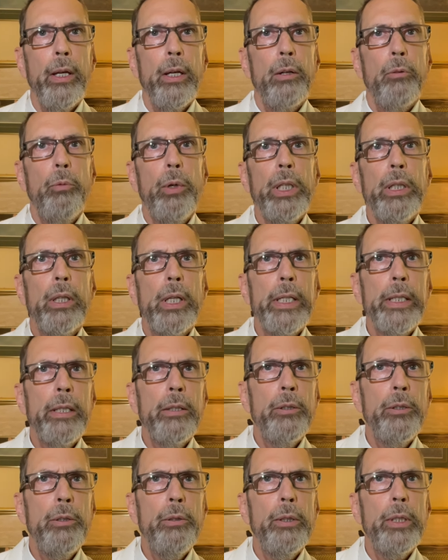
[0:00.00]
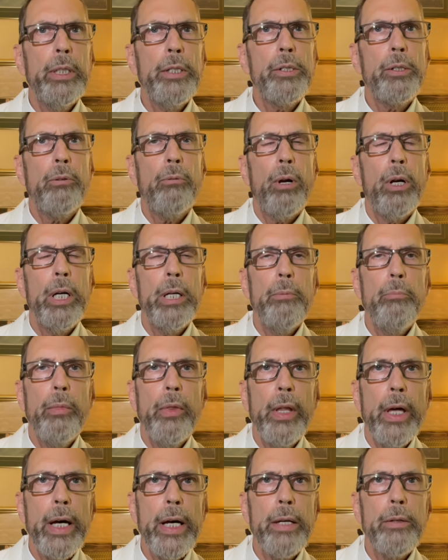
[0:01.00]
we like to ascribe
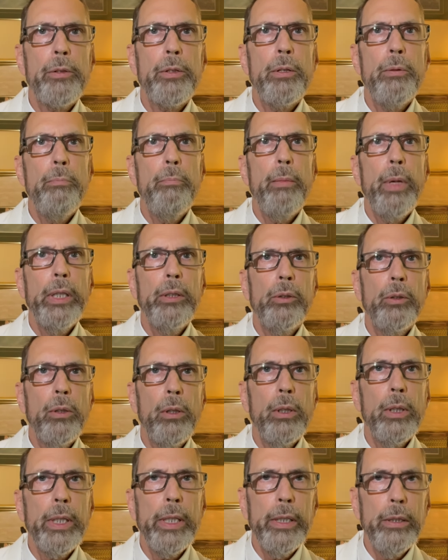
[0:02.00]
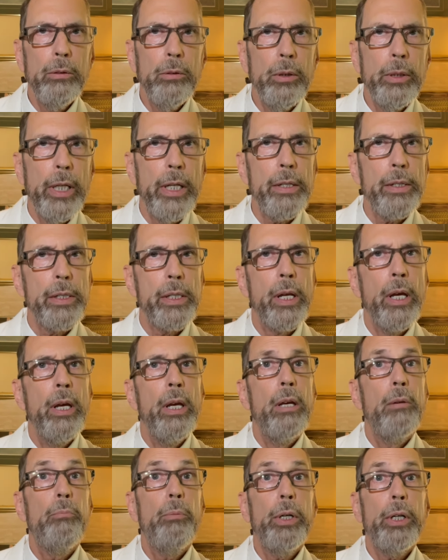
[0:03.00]
that to mental illness.
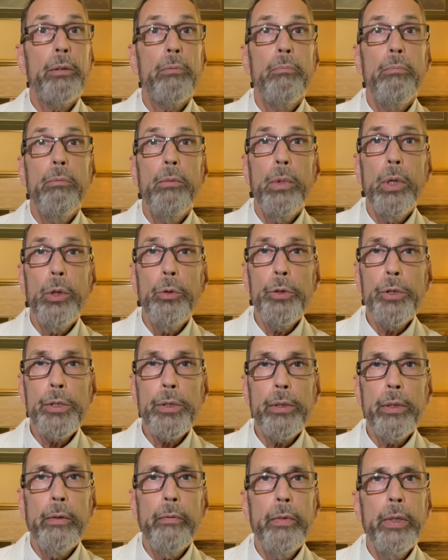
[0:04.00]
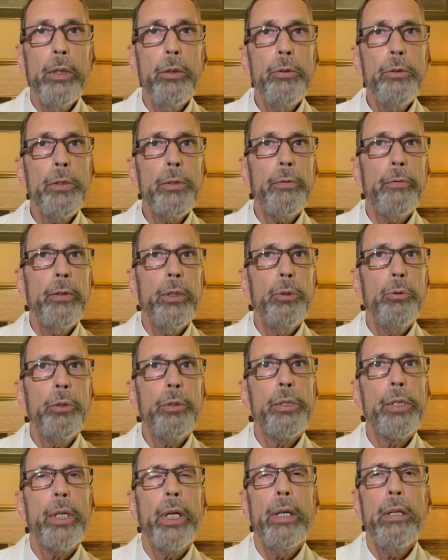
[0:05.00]
But most of those
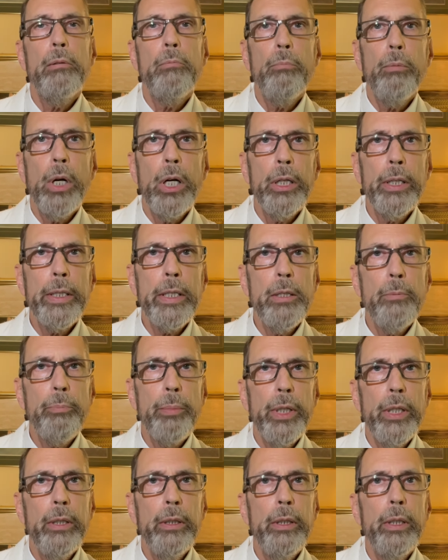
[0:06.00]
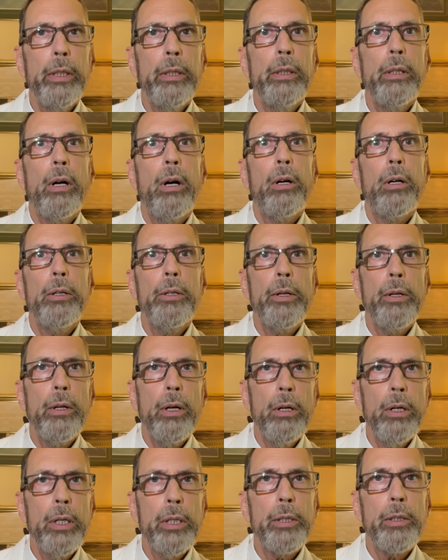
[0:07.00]
folks, in my opinion, are
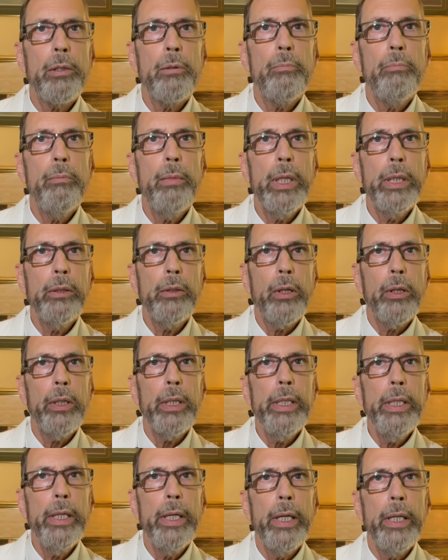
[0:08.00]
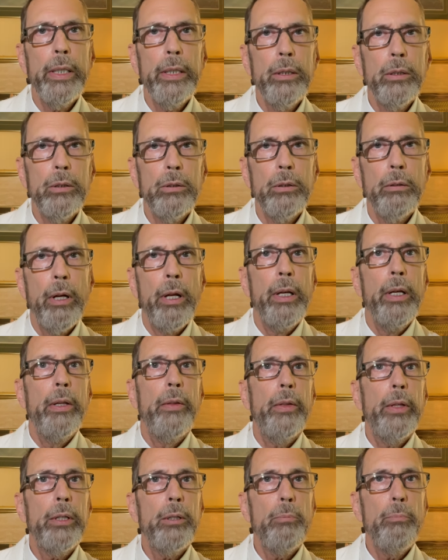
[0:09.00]
not mentally ill.
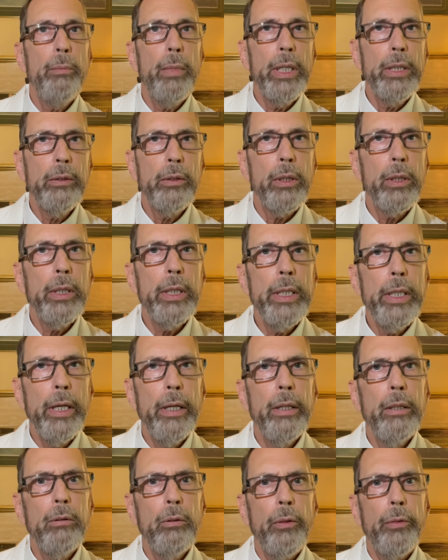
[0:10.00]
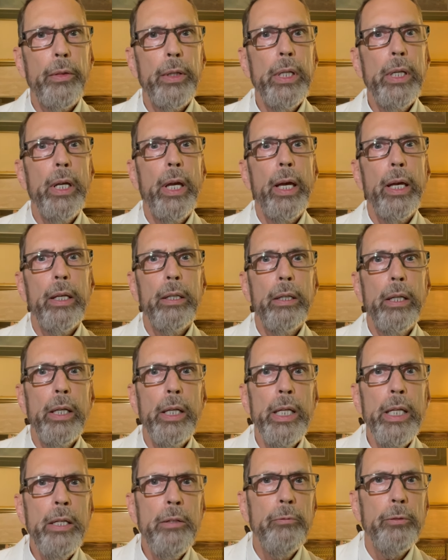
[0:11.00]
They're mentally healthy and
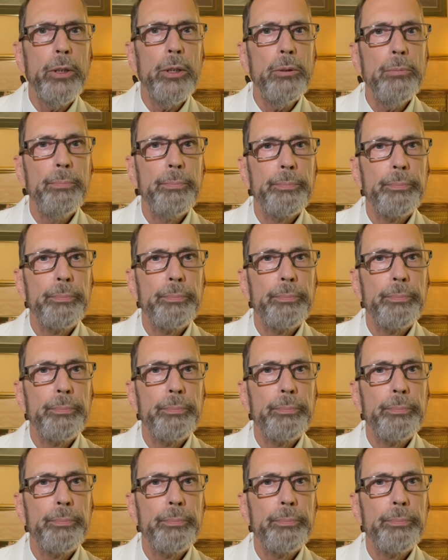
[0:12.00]
evil.